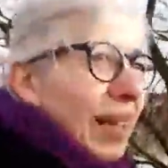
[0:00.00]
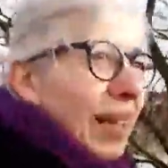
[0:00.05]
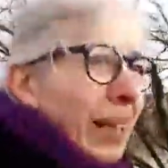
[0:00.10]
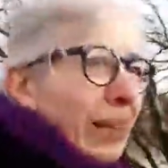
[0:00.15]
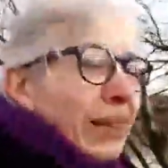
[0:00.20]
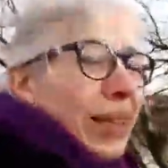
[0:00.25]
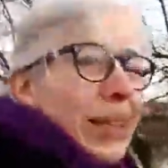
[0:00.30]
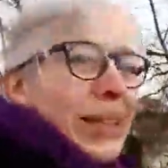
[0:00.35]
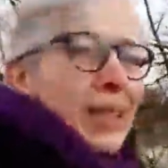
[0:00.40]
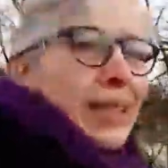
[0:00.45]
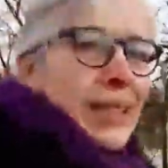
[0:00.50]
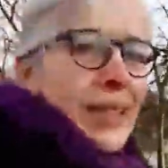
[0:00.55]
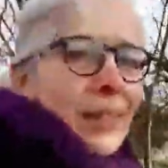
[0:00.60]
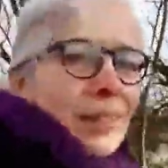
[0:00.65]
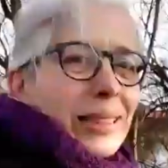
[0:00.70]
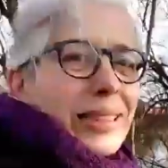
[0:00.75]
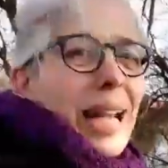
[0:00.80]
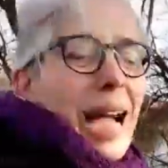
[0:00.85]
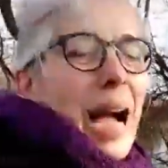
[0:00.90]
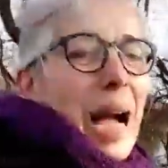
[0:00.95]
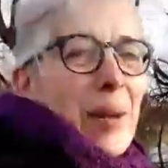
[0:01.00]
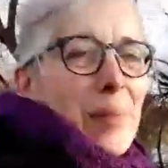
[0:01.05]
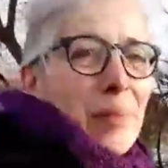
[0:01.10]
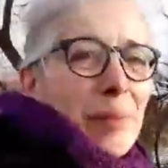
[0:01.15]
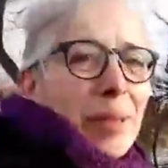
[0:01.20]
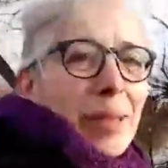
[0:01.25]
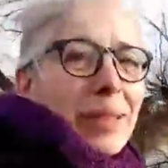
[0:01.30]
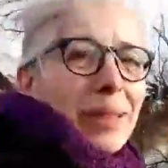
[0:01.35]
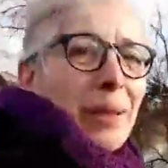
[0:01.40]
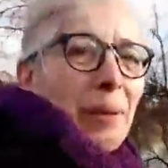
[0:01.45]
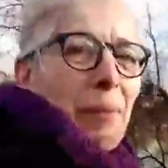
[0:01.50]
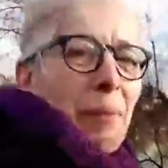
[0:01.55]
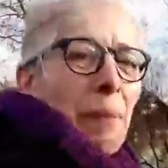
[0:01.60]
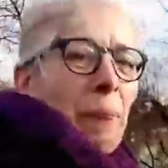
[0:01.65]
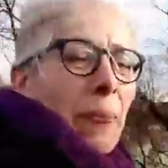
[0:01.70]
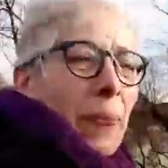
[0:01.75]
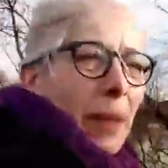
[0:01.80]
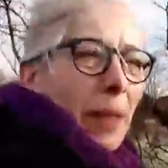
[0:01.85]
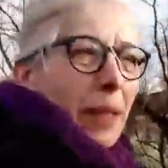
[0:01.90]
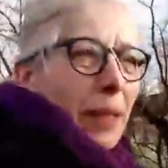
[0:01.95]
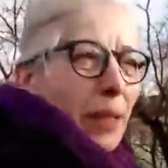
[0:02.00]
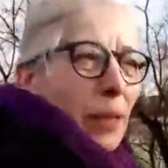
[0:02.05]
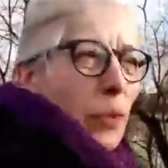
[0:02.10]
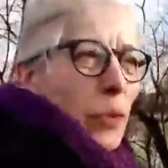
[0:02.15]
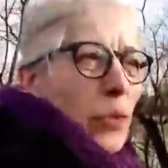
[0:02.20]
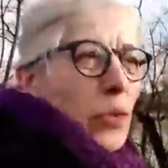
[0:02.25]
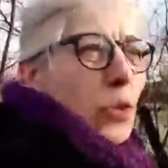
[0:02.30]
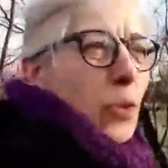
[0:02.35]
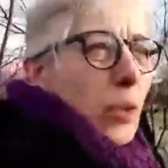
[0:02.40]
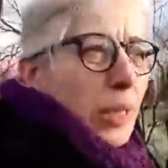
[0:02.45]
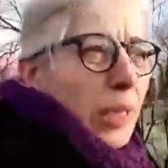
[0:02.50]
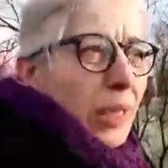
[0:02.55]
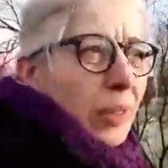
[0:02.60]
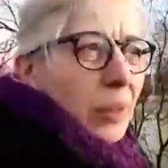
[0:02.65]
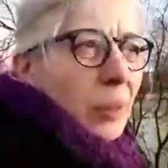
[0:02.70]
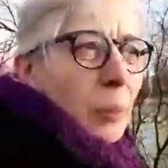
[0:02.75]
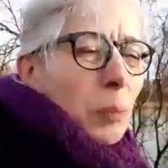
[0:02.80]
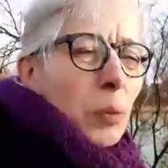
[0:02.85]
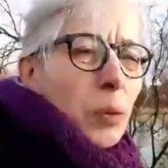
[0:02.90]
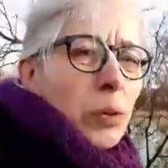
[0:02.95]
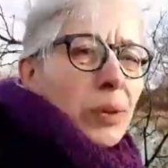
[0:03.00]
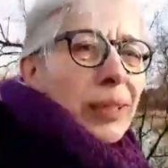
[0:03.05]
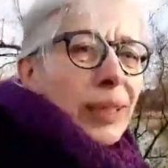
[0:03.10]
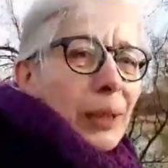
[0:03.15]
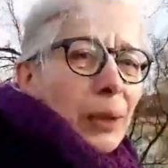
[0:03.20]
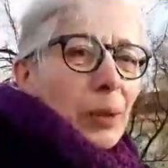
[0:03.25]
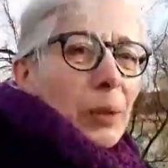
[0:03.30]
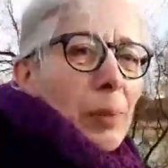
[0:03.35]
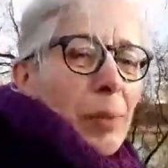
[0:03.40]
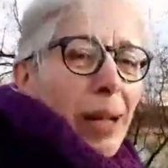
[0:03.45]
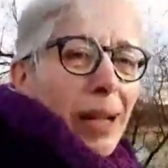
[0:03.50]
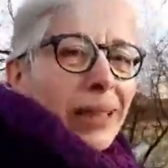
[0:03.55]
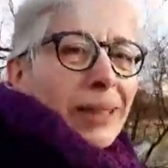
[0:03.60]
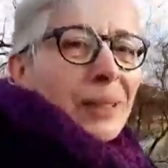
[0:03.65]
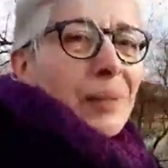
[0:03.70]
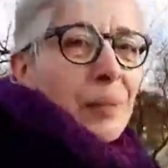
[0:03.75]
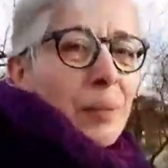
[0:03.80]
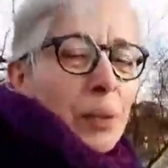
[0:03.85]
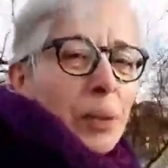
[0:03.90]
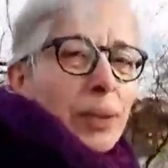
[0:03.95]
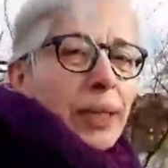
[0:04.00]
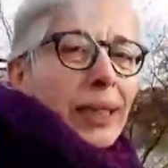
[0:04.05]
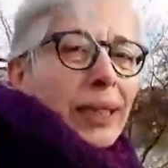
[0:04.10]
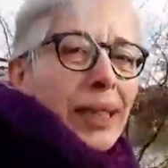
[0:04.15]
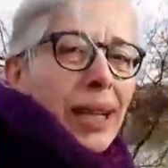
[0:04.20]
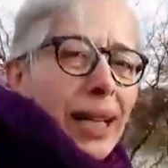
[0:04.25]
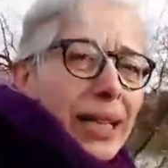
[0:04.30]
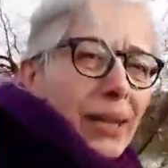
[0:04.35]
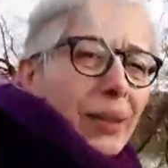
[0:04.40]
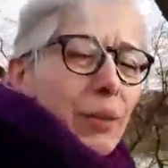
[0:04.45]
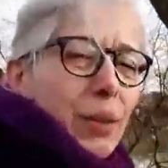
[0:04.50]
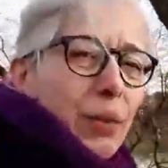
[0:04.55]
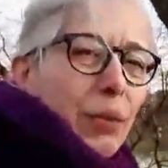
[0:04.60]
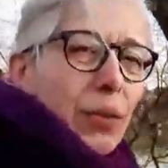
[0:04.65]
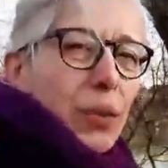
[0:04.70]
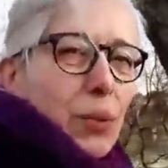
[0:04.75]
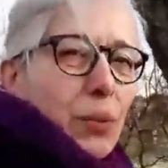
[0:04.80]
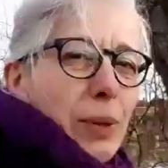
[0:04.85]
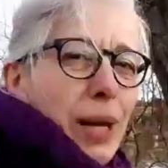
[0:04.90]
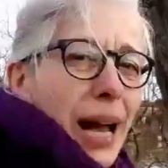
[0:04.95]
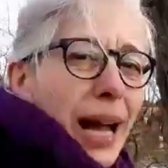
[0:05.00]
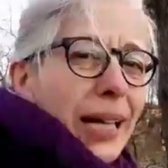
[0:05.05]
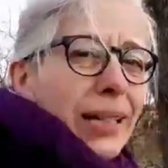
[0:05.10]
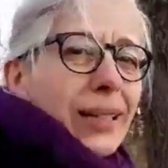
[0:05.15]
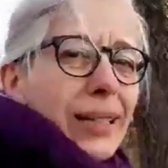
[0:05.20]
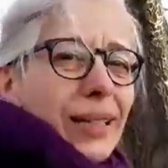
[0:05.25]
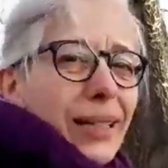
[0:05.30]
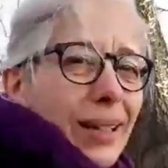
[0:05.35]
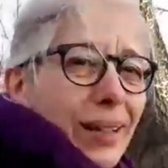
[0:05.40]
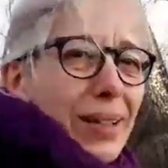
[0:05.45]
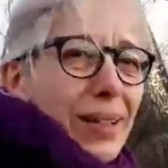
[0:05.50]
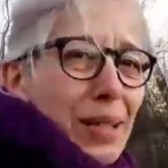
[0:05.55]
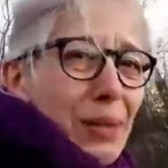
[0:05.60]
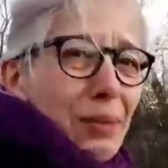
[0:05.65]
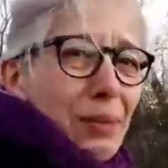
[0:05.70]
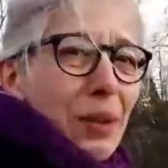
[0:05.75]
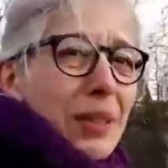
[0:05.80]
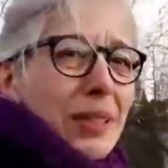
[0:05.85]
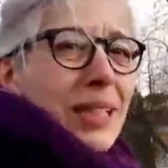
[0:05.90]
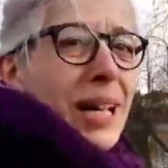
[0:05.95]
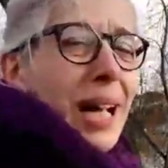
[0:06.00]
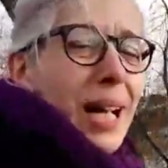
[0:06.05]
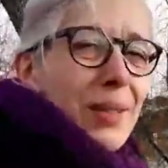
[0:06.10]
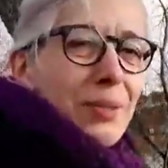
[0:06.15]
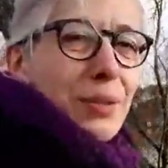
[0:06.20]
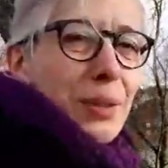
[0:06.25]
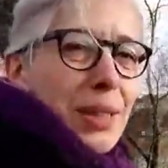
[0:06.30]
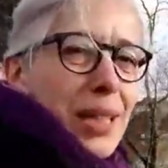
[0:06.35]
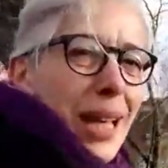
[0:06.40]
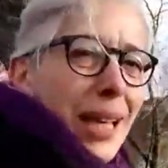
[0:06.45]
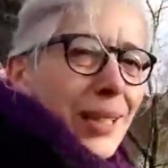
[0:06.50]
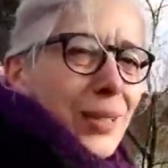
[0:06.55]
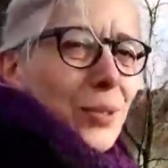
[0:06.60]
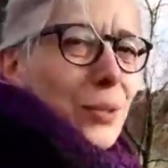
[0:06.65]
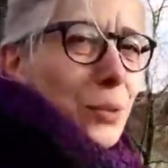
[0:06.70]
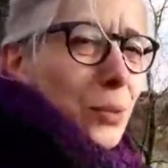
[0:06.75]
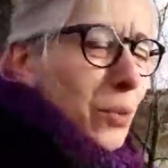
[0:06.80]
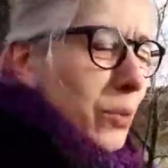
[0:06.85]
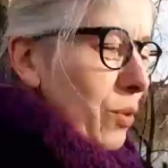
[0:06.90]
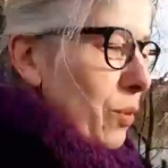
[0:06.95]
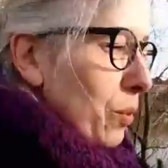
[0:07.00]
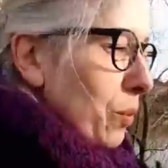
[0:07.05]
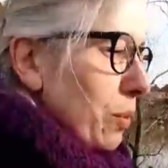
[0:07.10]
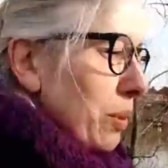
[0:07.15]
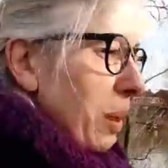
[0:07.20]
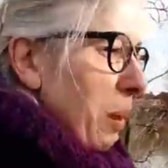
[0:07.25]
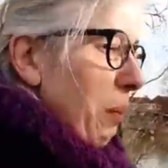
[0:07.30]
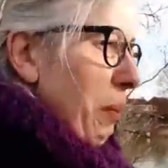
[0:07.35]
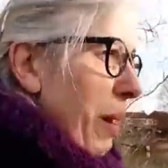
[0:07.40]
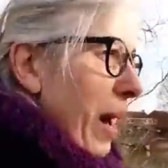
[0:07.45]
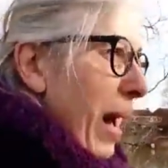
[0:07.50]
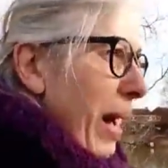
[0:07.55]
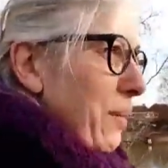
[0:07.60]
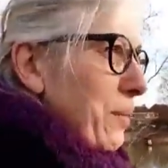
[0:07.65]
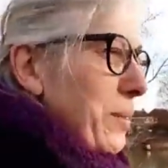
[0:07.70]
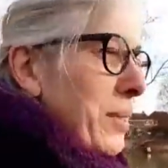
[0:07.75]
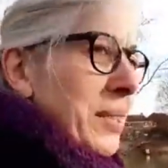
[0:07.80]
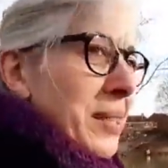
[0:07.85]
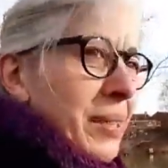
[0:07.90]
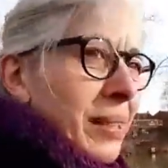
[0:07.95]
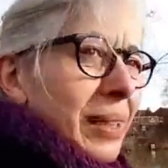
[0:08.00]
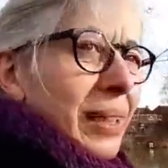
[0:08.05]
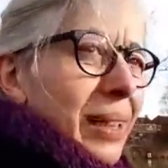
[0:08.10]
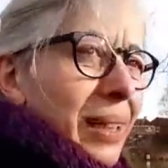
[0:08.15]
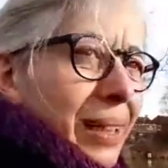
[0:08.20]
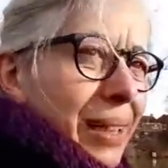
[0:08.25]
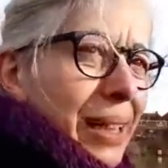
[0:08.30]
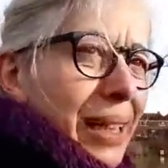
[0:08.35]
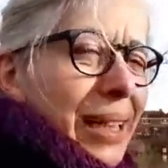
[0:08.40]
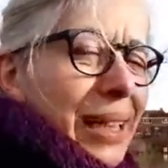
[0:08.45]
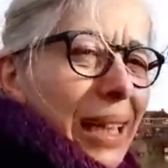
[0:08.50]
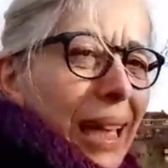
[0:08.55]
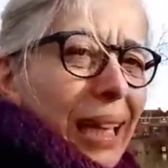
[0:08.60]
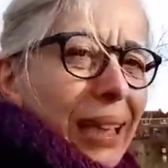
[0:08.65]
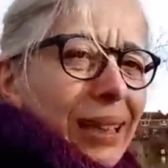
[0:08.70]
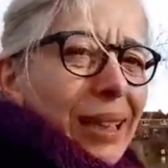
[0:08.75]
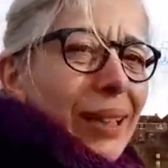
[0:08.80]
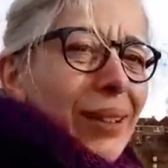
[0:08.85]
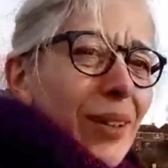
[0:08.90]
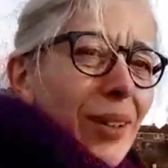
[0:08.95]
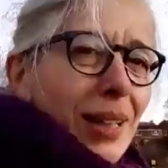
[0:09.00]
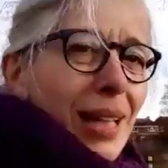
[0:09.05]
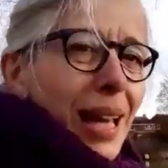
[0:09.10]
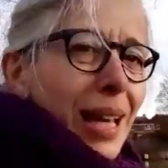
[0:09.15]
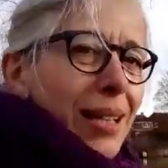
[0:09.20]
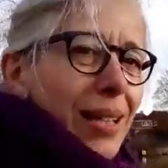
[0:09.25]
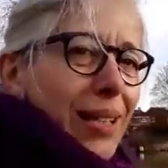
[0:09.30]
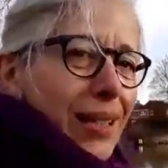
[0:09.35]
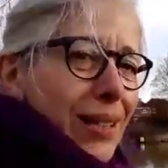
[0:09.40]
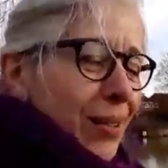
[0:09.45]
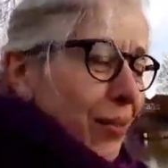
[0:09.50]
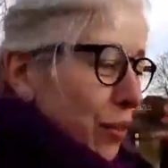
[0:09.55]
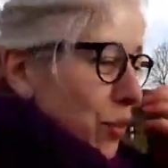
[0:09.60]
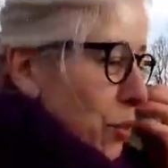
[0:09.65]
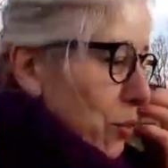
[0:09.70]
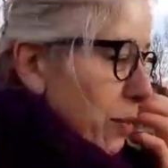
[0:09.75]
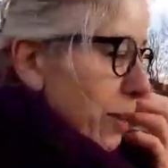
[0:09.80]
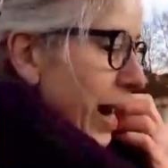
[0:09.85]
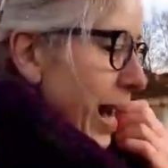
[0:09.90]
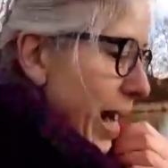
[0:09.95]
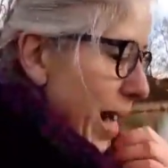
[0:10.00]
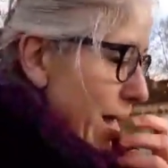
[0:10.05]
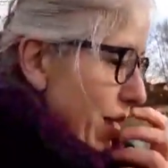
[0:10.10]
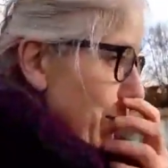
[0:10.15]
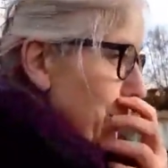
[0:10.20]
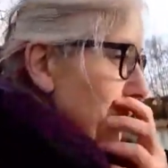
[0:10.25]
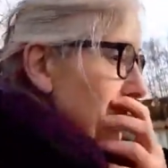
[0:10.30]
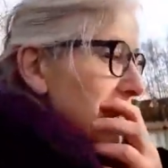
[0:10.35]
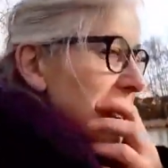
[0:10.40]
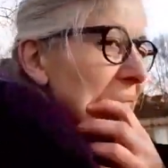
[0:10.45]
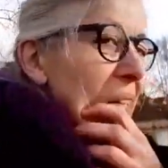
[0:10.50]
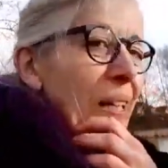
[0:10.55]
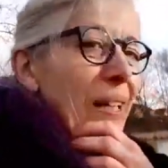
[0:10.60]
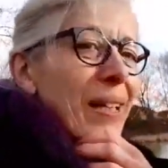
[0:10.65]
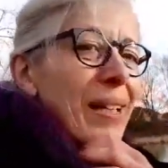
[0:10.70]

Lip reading: And this is the time when usually in the morning or by the morning I have a few ideas what I would like to talk about. And then the last few hours,